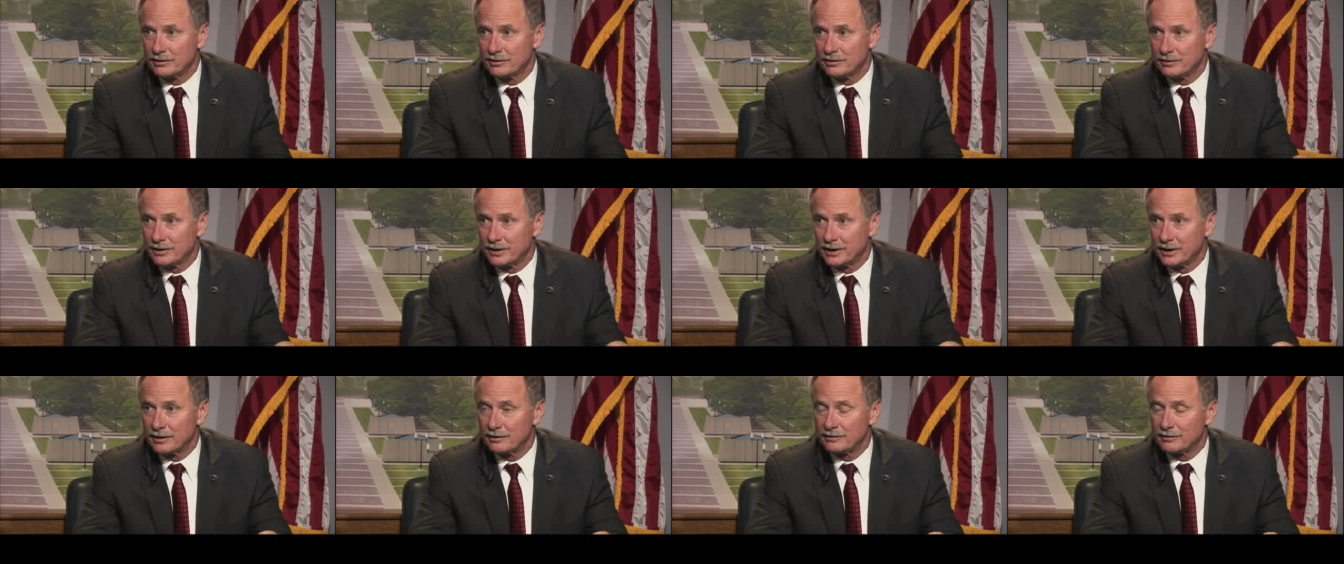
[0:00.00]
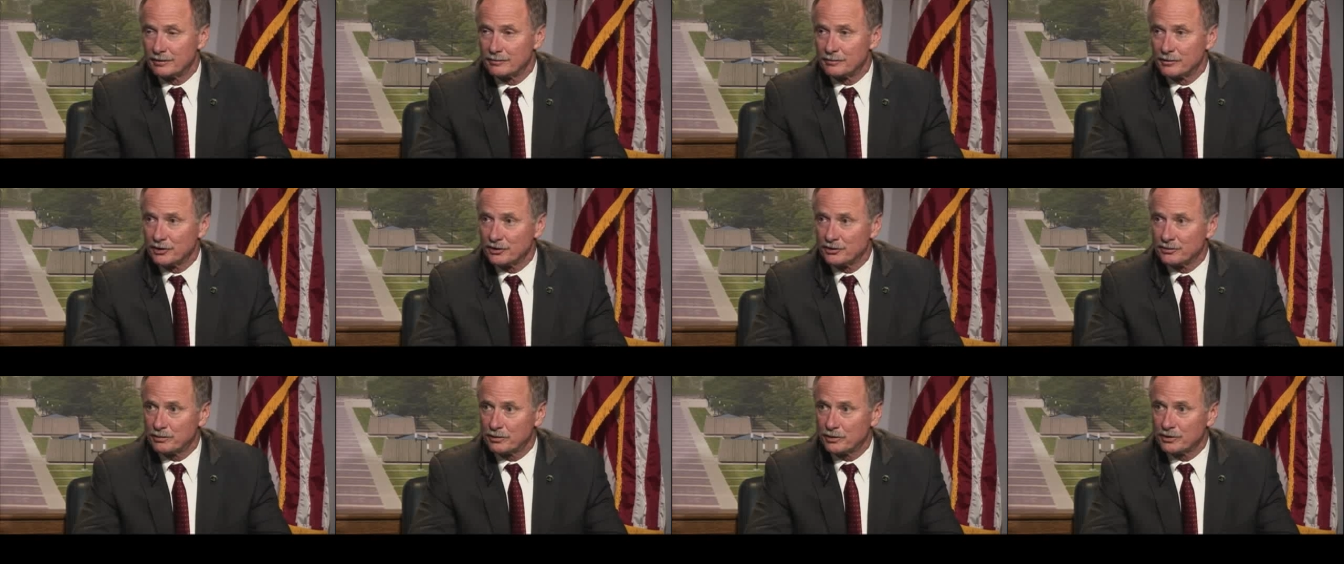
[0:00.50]
we get it from
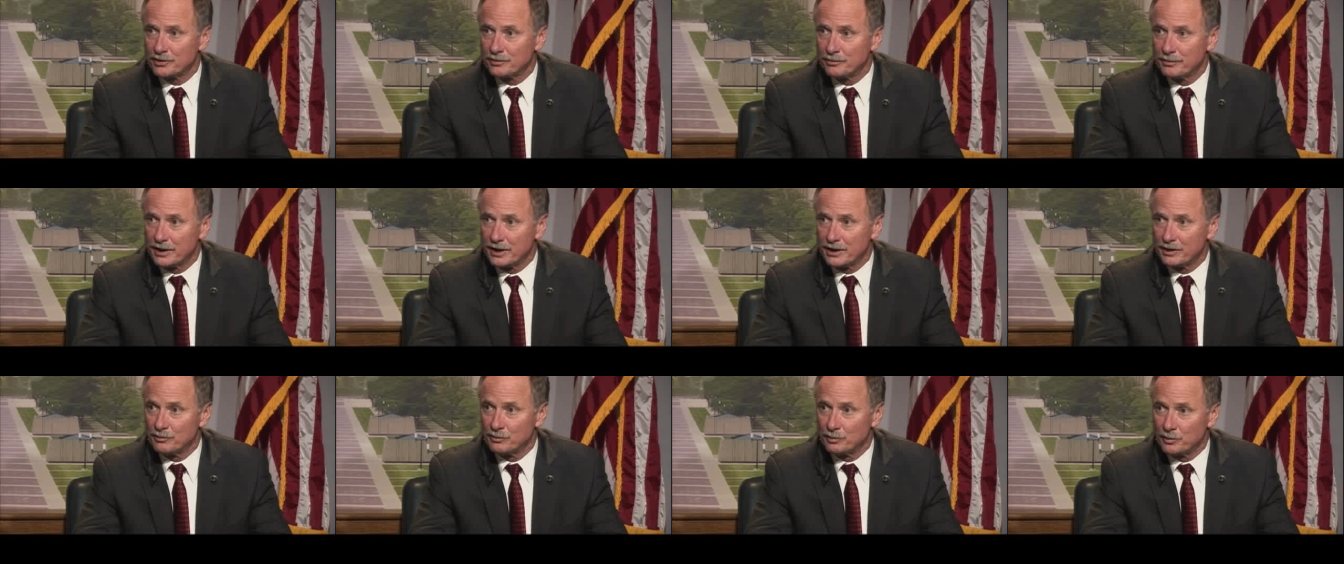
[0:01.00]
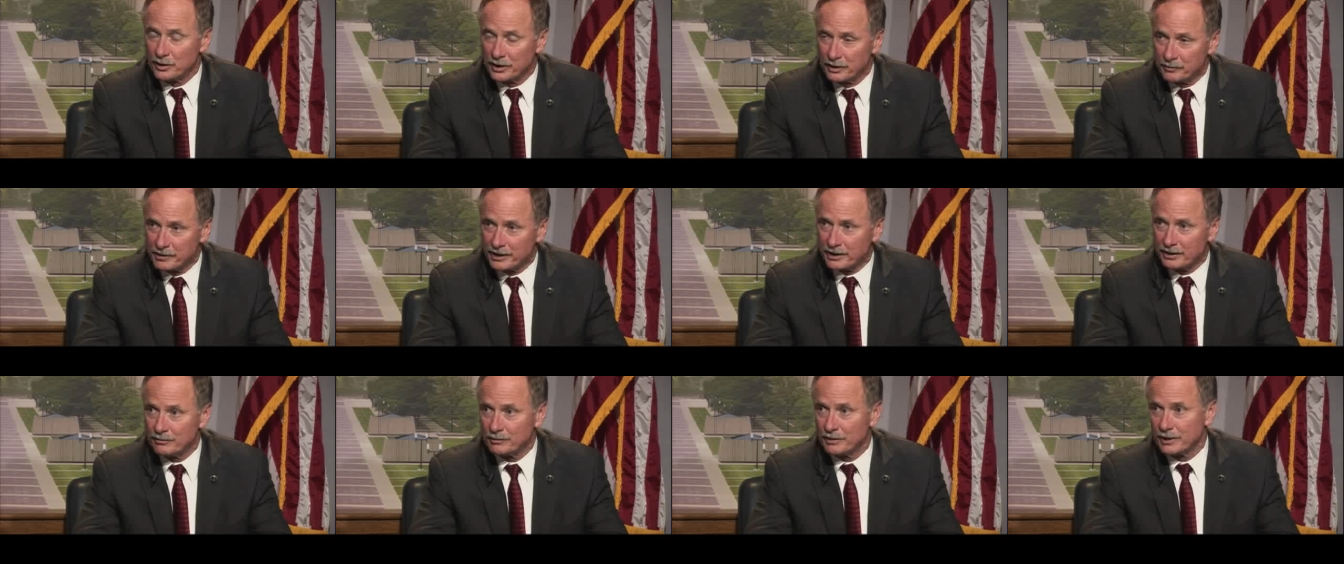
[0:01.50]
the sportsmen and women,